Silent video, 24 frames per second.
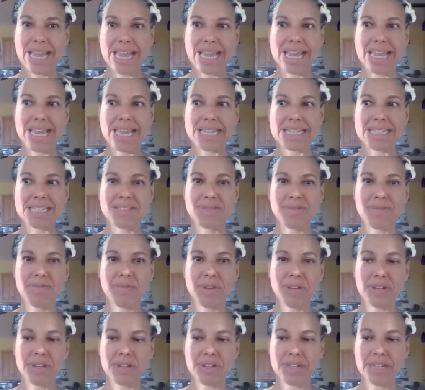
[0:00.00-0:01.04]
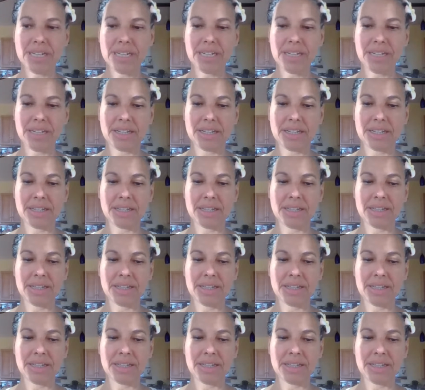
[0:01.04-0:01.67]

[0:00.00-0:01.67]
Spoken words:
It's very,